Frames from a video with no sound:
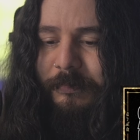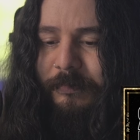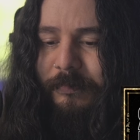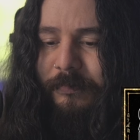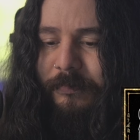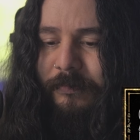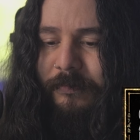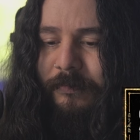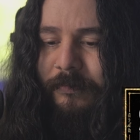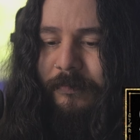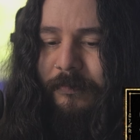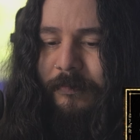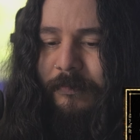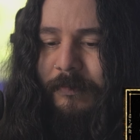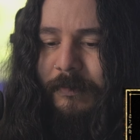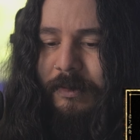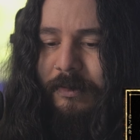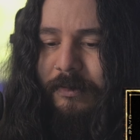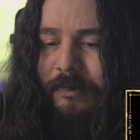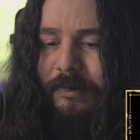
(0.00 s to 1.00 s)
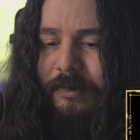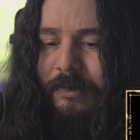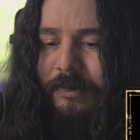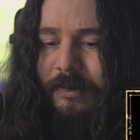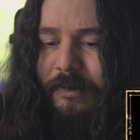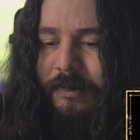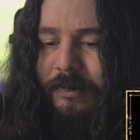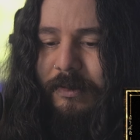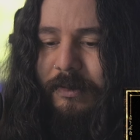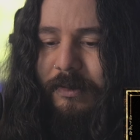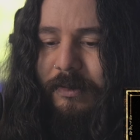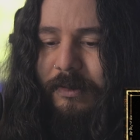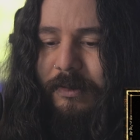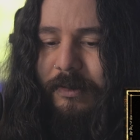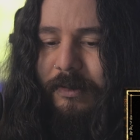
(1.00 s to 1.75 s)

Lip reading: [no speech]